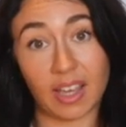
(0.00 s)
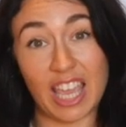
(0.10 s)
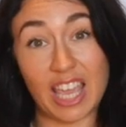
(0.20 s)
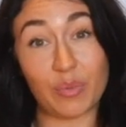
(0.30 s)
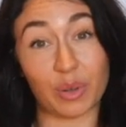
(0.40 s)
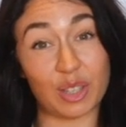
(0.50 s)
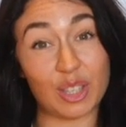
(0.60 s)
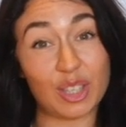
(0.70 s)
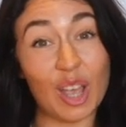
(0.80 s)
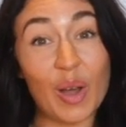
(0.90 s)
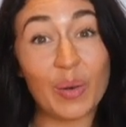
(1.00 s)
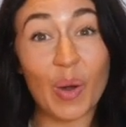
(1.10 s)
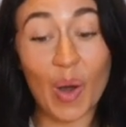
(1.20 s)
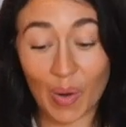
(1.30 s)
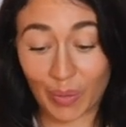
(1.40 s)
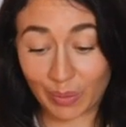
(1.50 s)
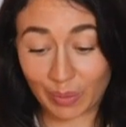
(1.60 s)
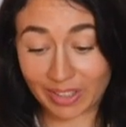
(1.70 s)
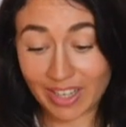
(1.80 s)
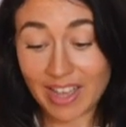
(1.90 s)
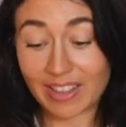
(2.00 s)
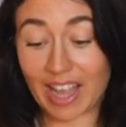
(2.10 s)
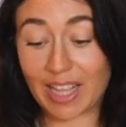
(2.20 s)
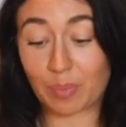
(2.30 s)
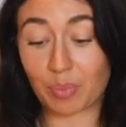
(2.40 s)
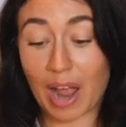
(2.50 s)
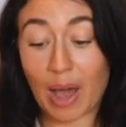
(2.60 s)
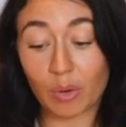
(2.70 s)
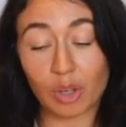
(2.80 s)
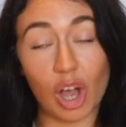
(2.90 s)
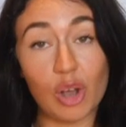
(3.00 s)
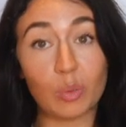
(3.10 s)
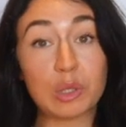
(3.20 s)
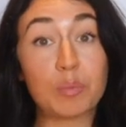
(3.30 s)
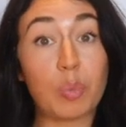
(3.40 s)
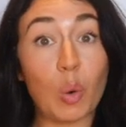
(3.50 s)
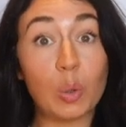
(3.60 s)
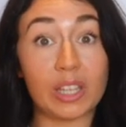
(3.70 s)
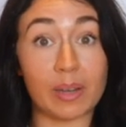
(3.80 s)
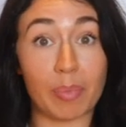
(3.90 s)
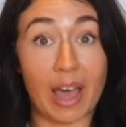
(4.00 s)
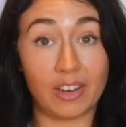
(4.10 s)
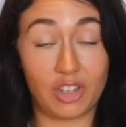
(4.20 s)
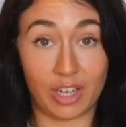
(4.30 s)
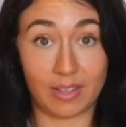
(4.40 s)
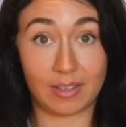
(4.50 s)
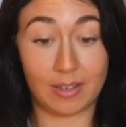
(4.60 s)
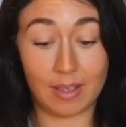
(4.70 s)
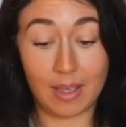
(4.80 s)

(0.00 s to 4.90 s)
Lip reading: He was so old that his brown coat was bald in patches,